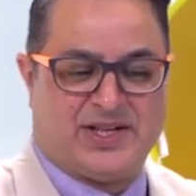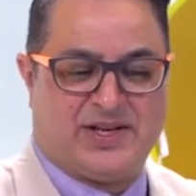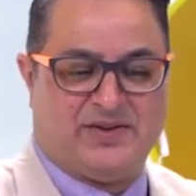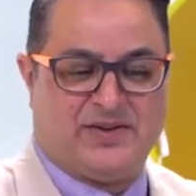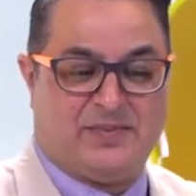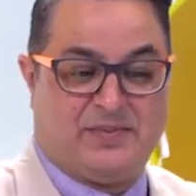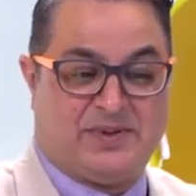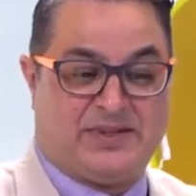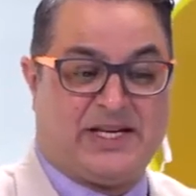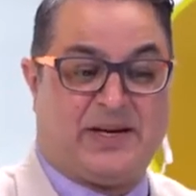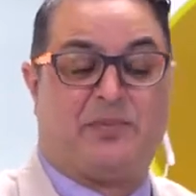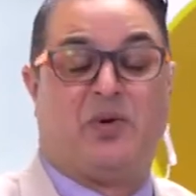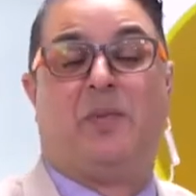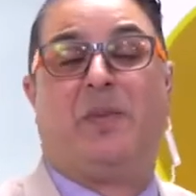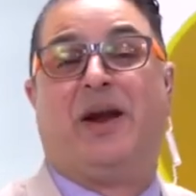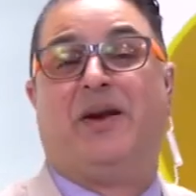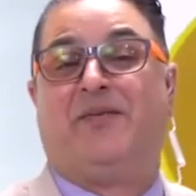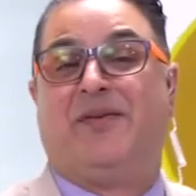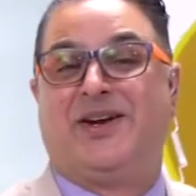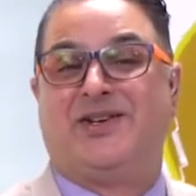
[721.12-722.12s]
Tagbon
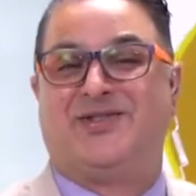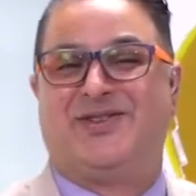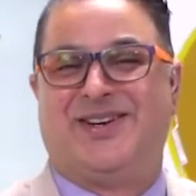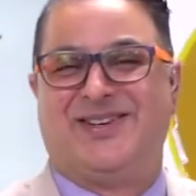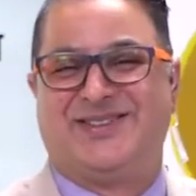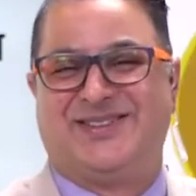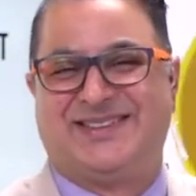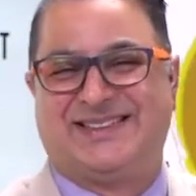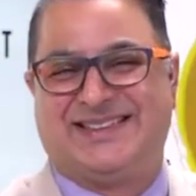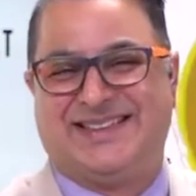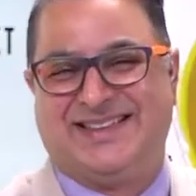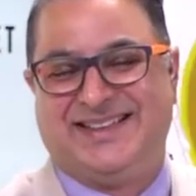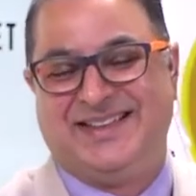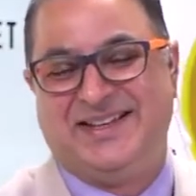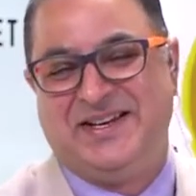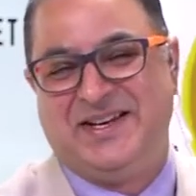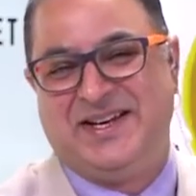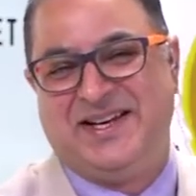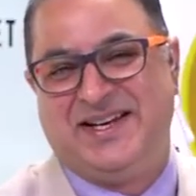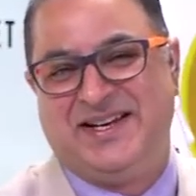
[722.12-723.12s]
Manufacturing, I should say,
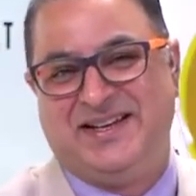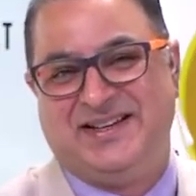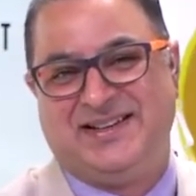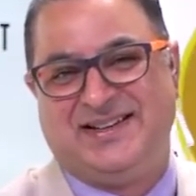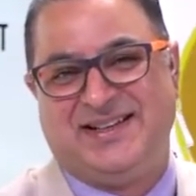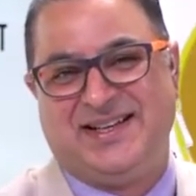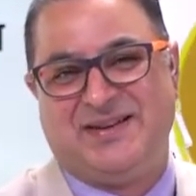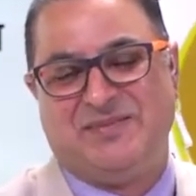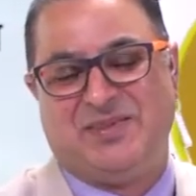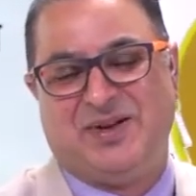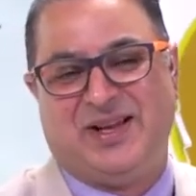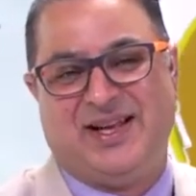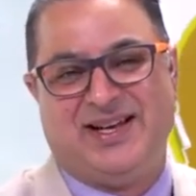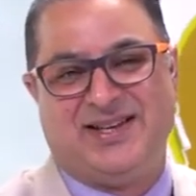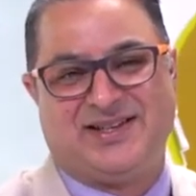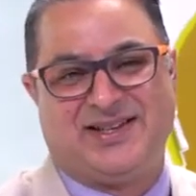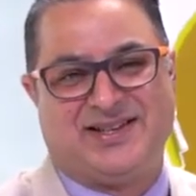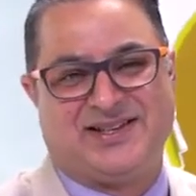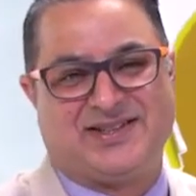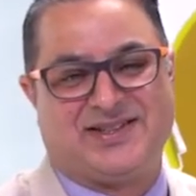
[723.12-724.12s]
in
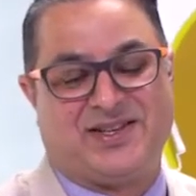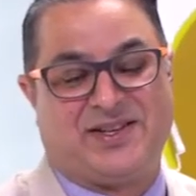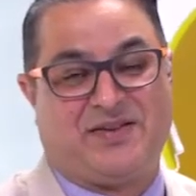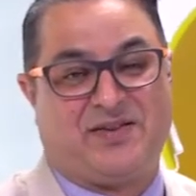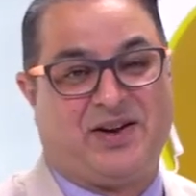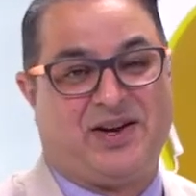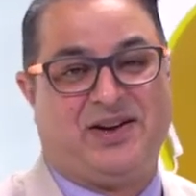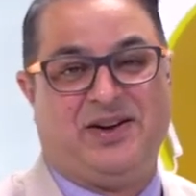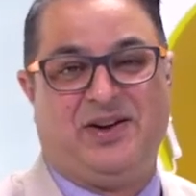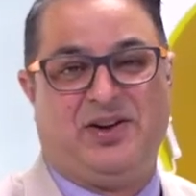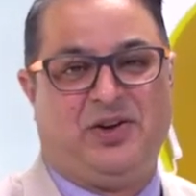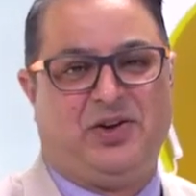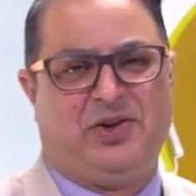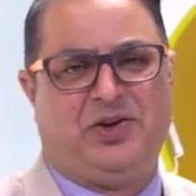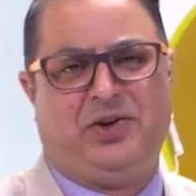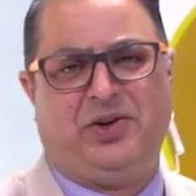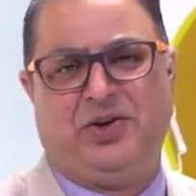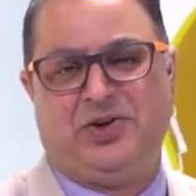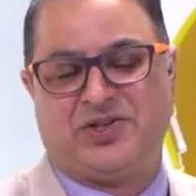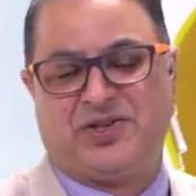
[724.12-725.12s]
Malaysia. So they've got a
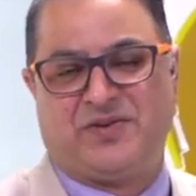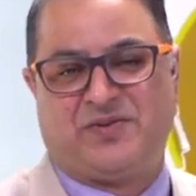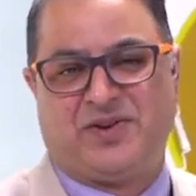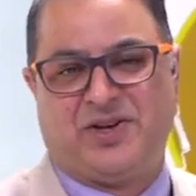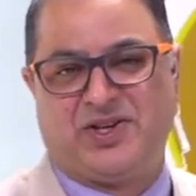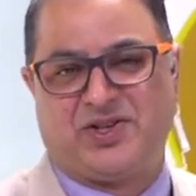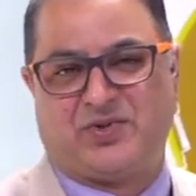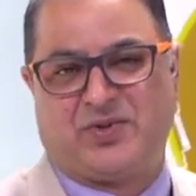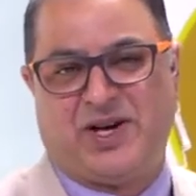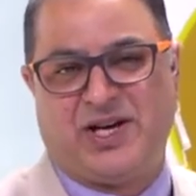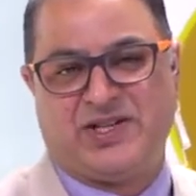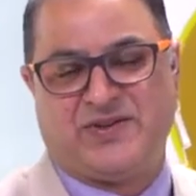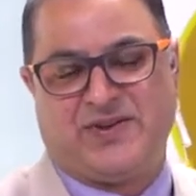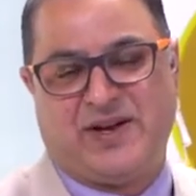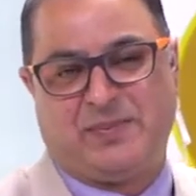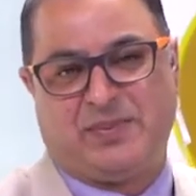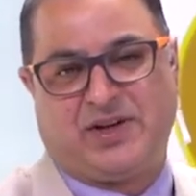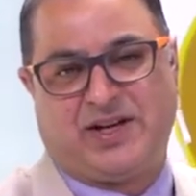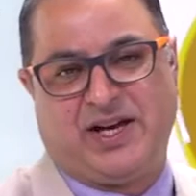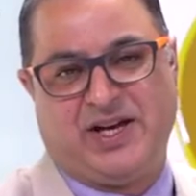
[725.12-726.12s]
huge, diverse range of
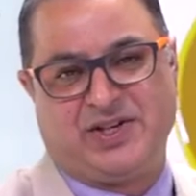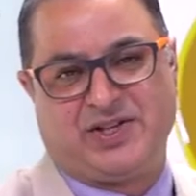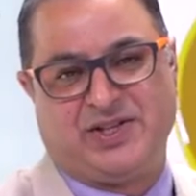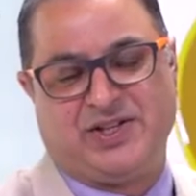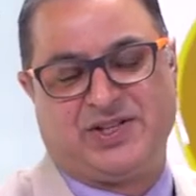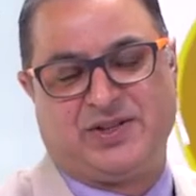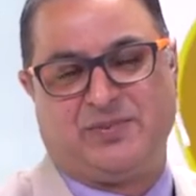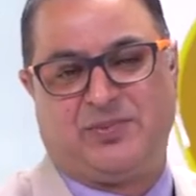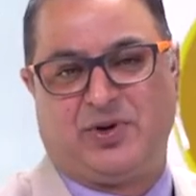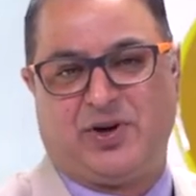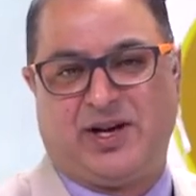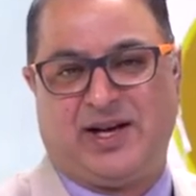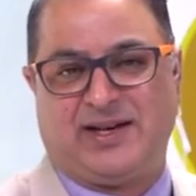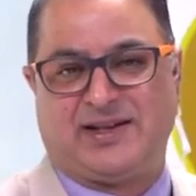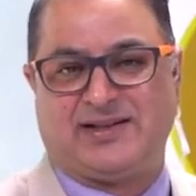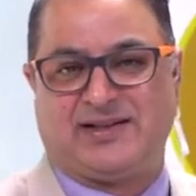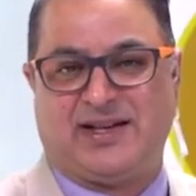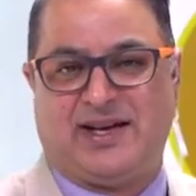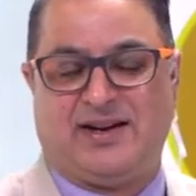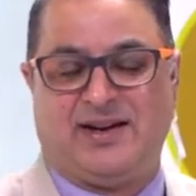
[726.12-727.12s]
applications and
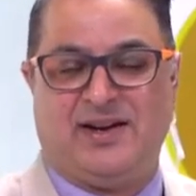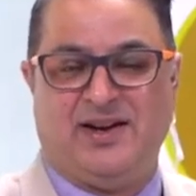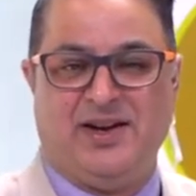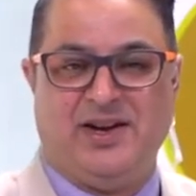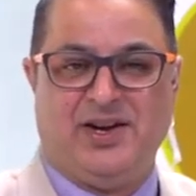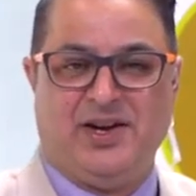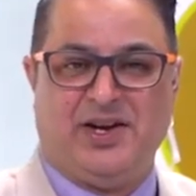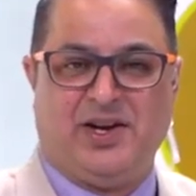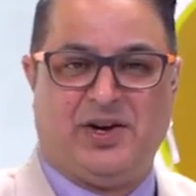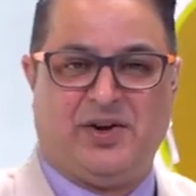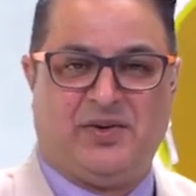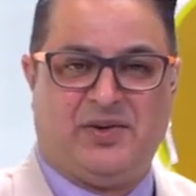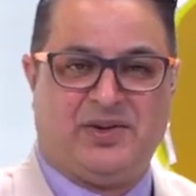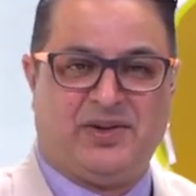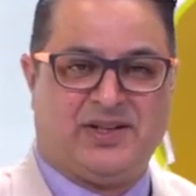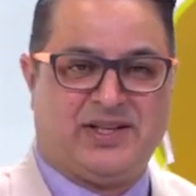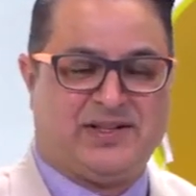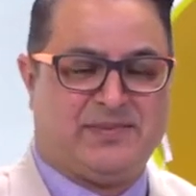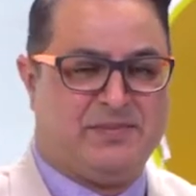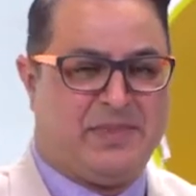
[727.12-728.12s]
products that,
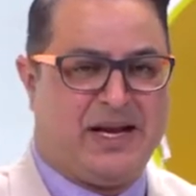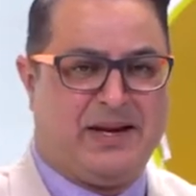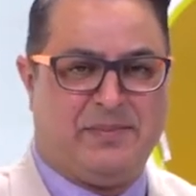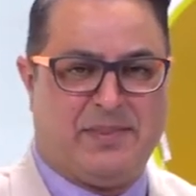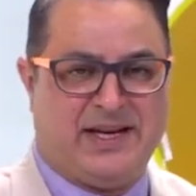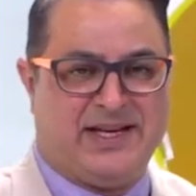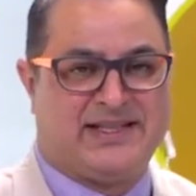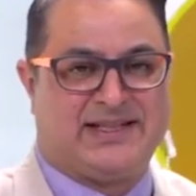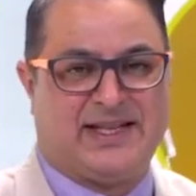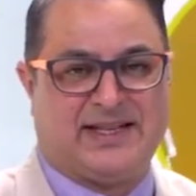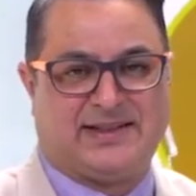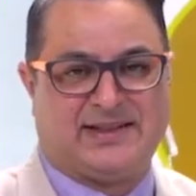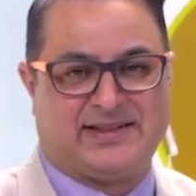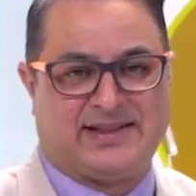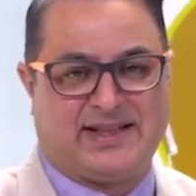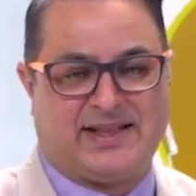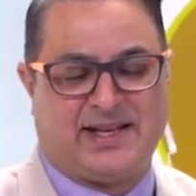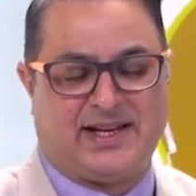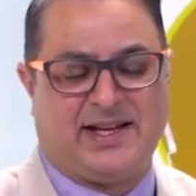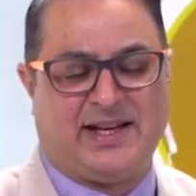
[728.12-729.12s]
there's many sectors
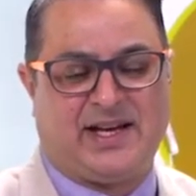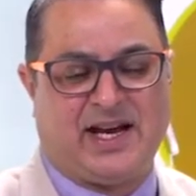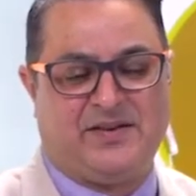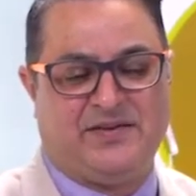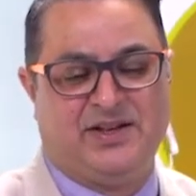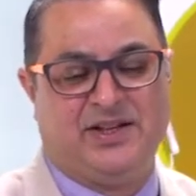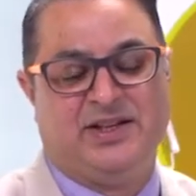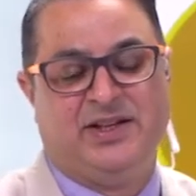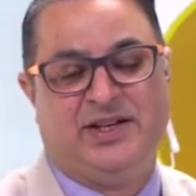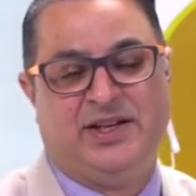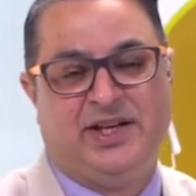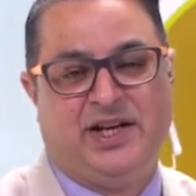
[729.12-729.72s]
that they can cover.